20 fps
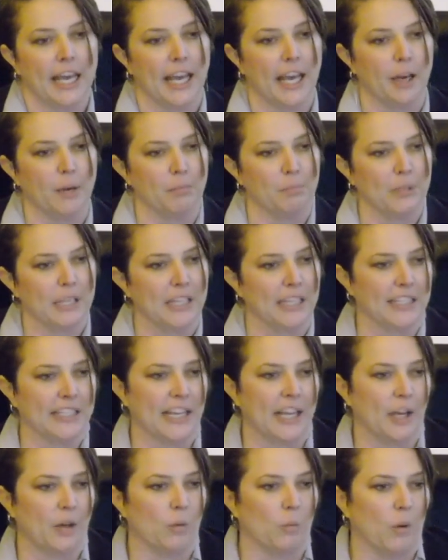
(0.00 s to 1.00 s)
how big and
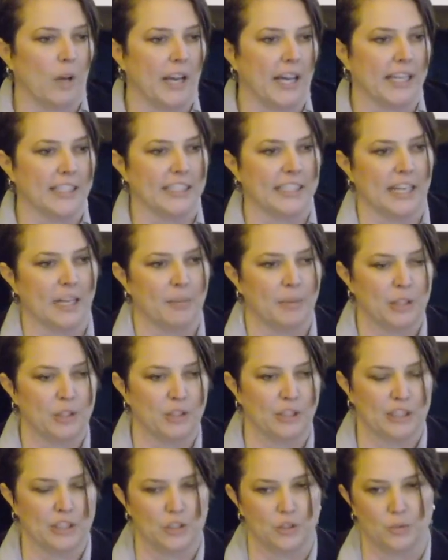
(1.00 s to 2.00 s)
how wide and how much
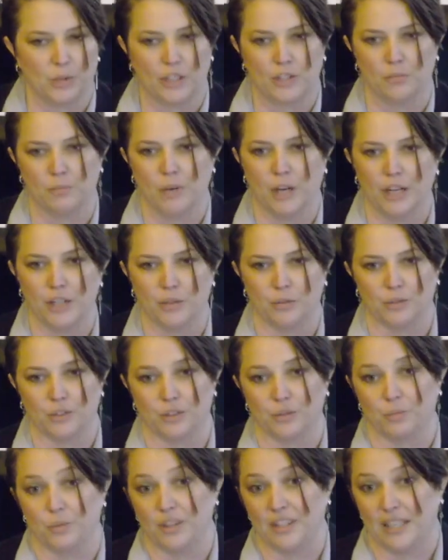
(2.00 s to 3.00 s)
you can stretch
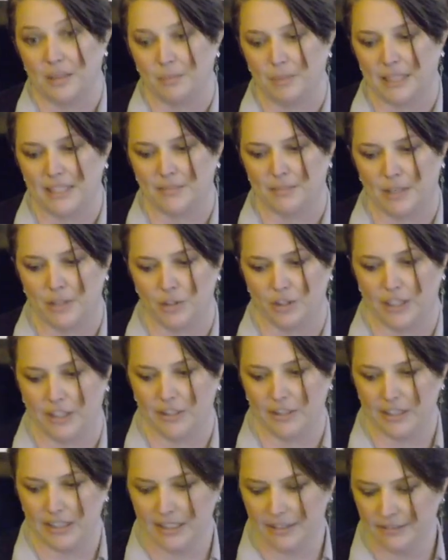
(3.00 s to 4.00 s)
modules within base
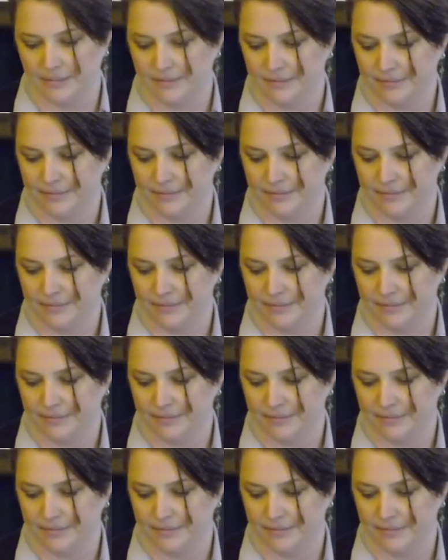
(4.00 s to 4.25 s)
modularity.